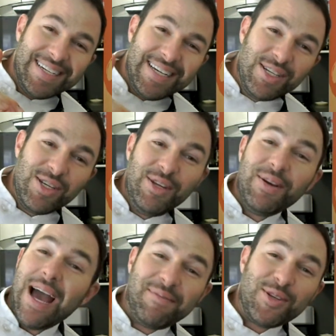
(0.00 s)
you
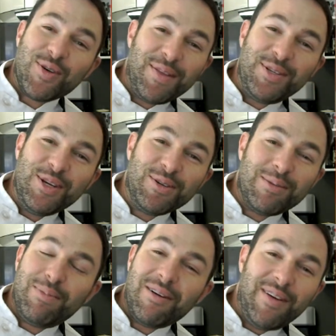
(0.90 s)
have to try this
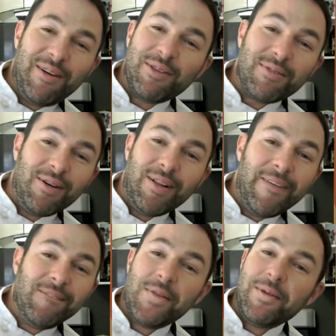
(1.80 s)
yogurt parfait with
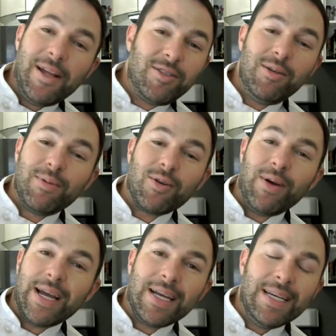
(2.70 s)
granola. It's super
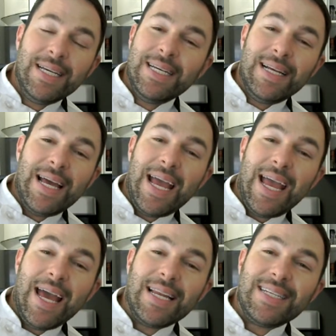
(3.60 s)
quick
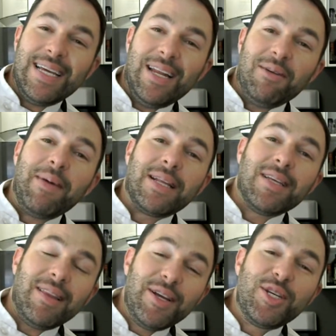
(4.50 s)
and it'll make
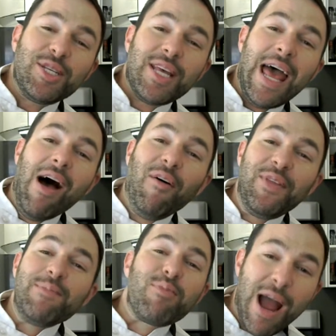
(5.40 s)
delicious,
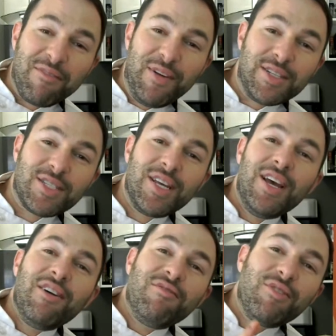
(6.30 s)
healthy breakfast
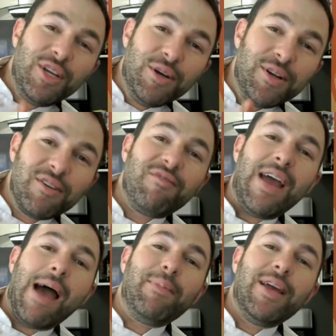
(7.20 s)
for you and your
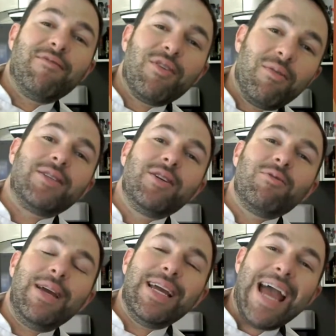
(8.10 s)
family for the rest of your
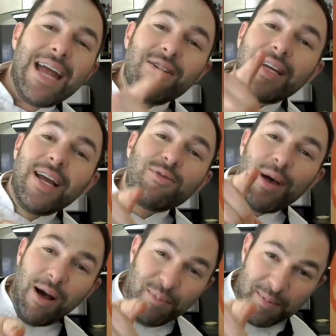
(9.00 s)
week, and your kids will
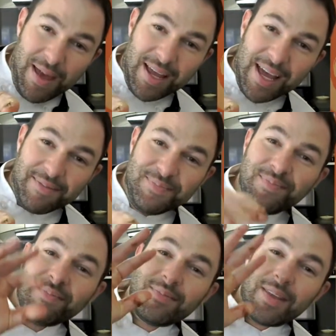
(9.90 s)
help you make it.
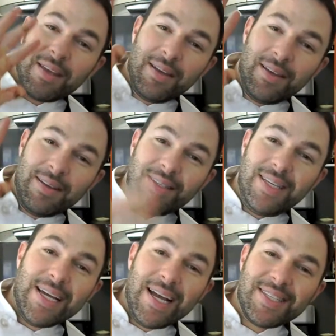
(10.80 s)
See
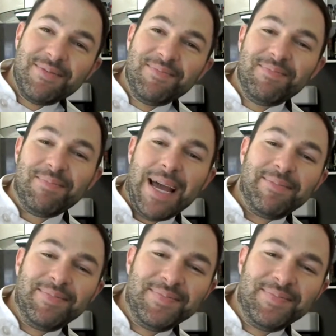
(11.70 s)
you guys. Bye.